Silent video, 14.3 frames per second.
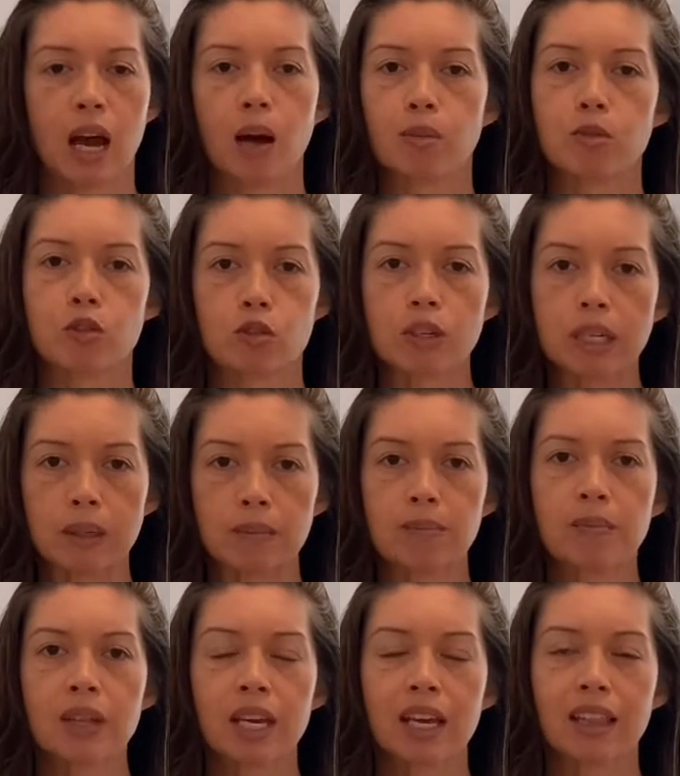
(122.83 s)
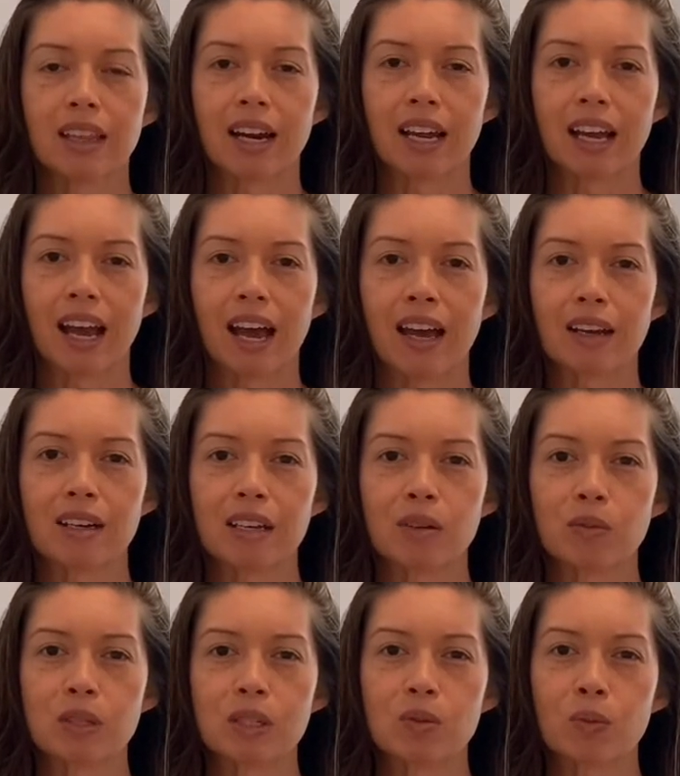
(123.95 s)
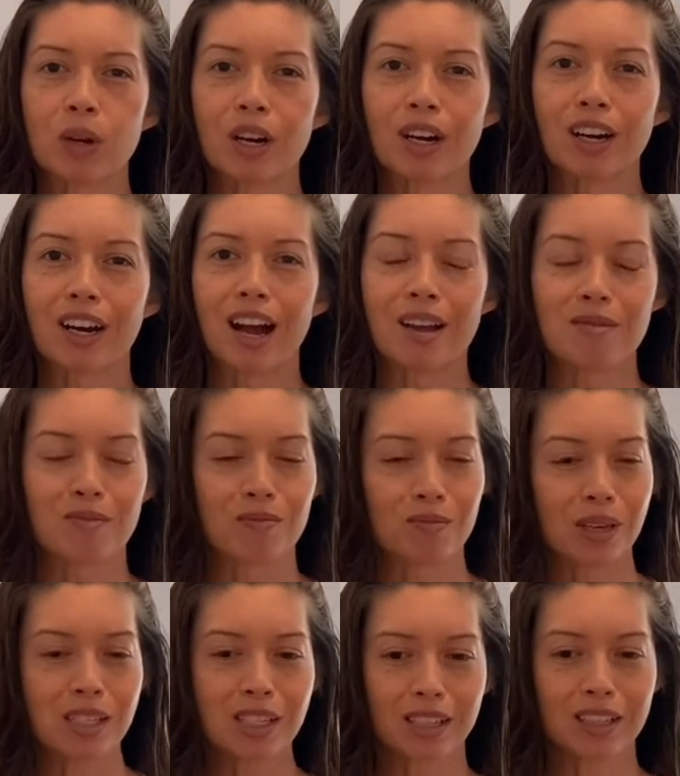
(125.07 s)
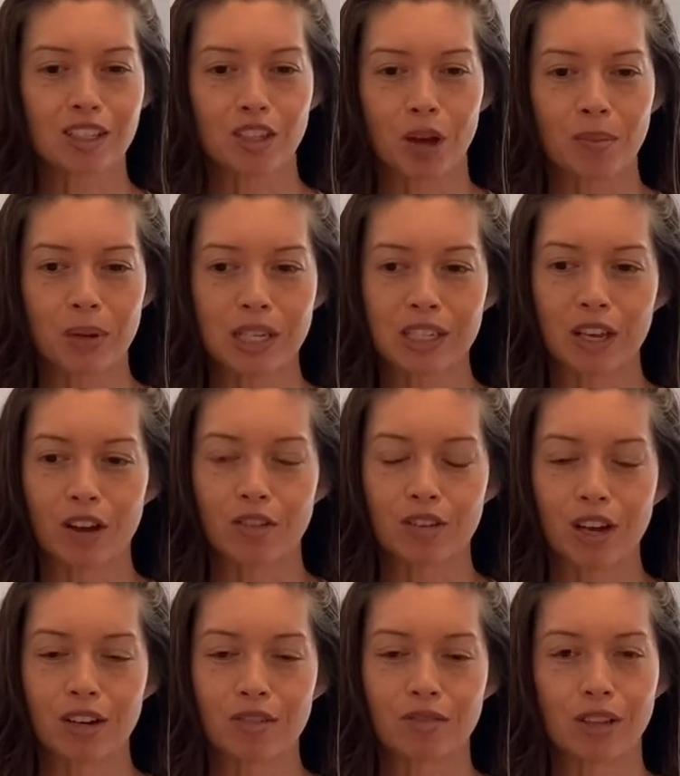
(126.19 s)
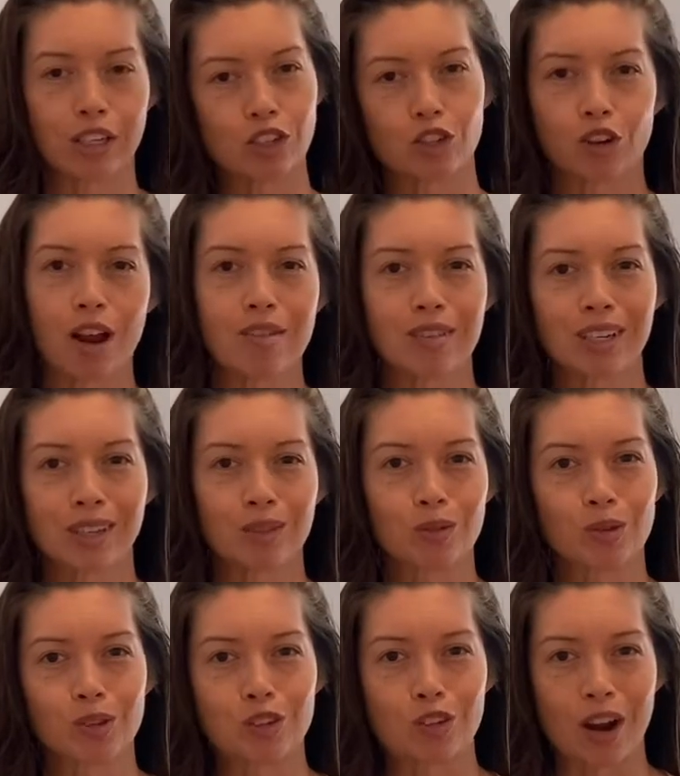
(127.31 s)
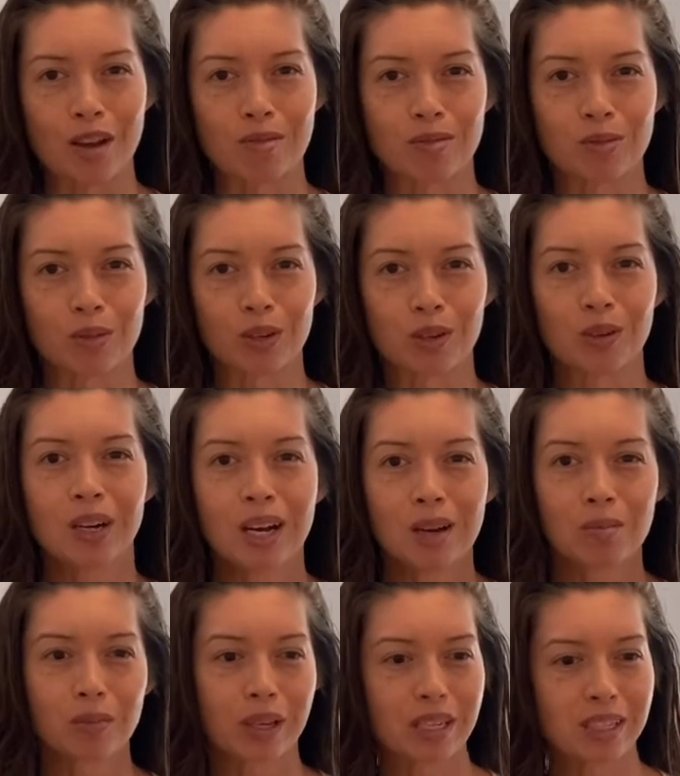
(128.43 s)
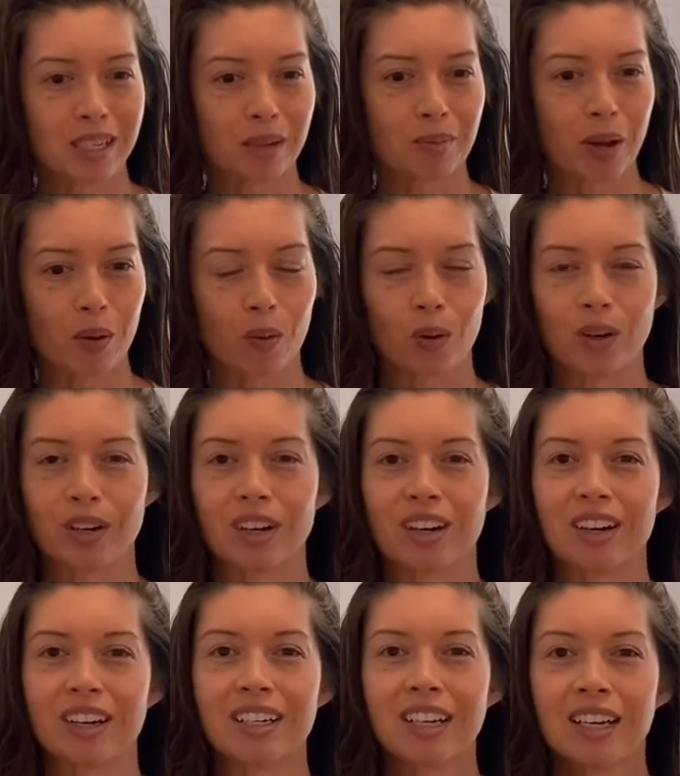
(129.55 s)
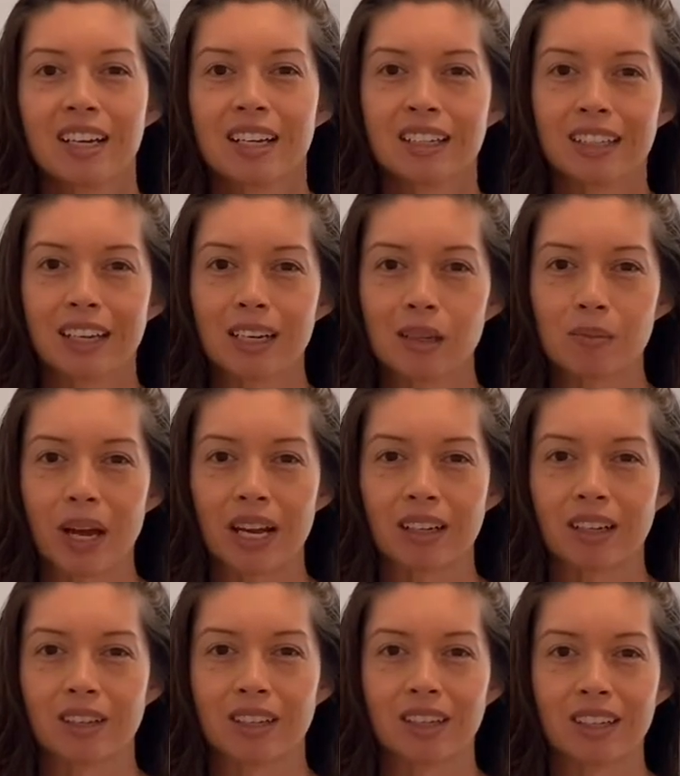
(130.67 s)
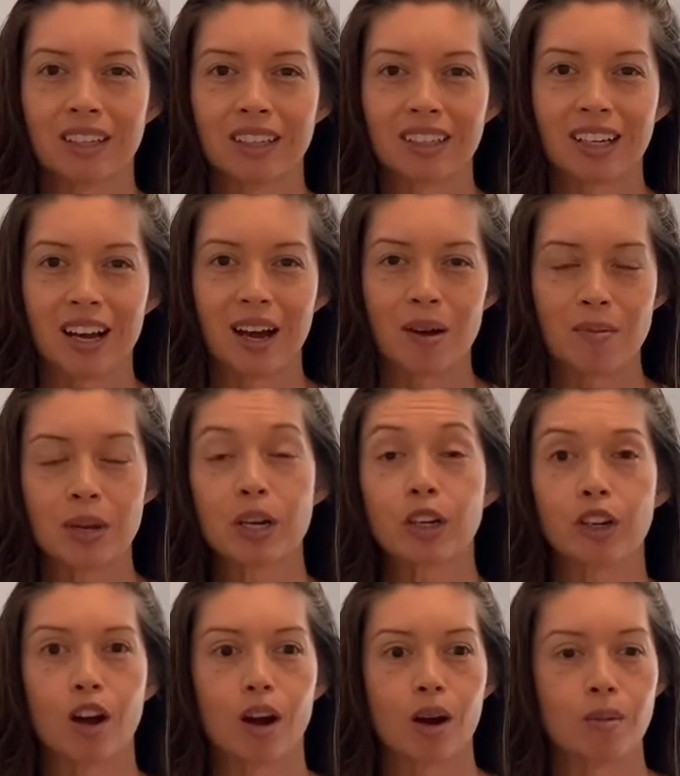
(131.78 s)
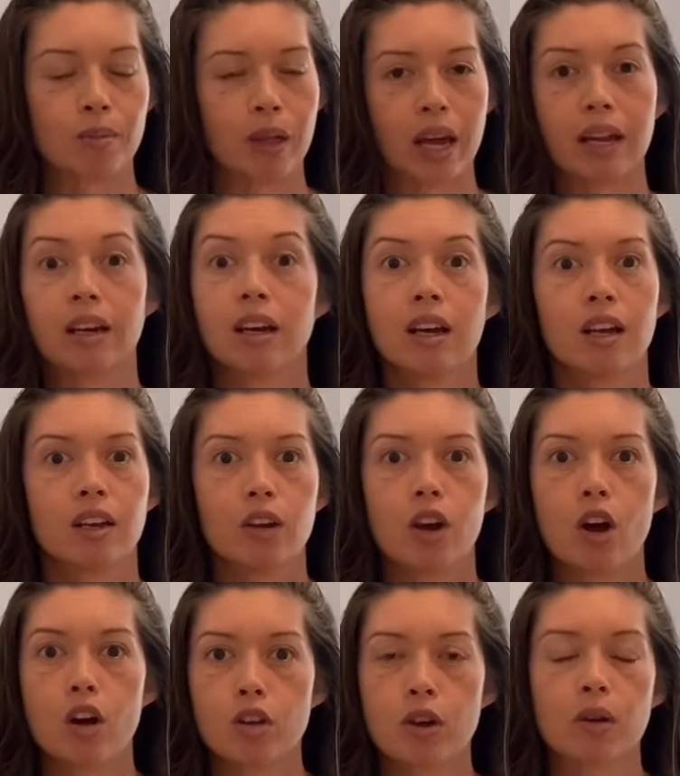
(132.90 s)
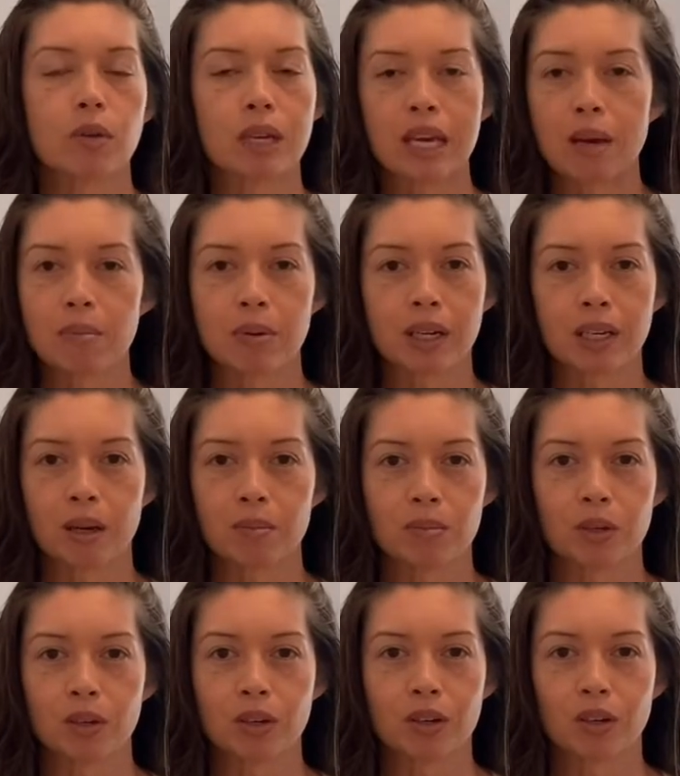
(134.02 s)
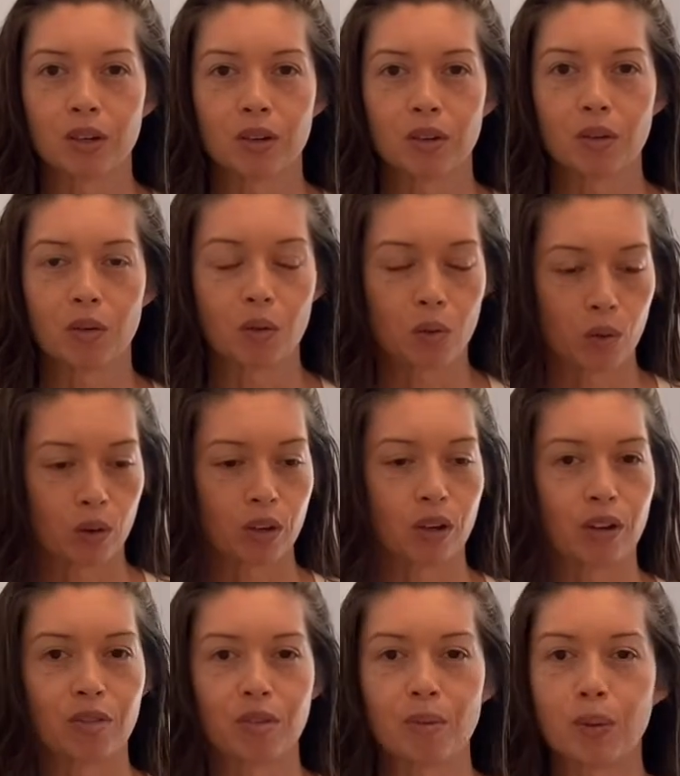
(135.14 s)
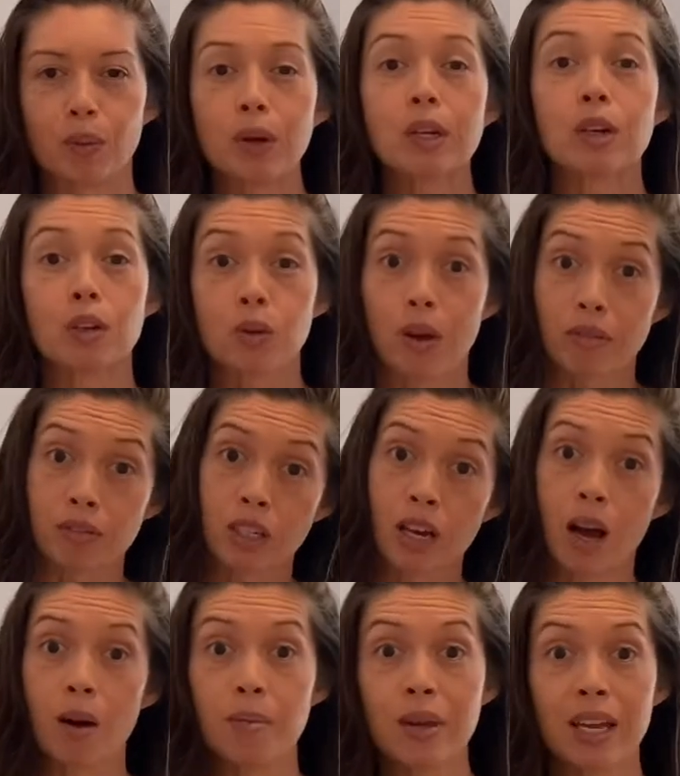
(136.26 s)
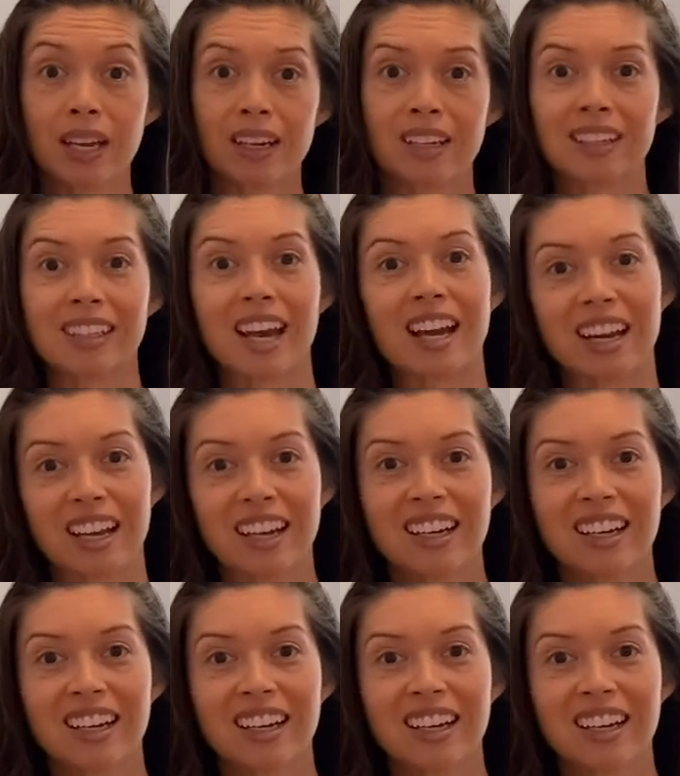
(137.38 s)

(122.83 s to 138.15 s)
dream that I had, it was where I basically saw myself kind of like driving through a drive-through, placing my order and getting back on the intercom that, no, you can't pick up your order from the window, you have to come in and get it.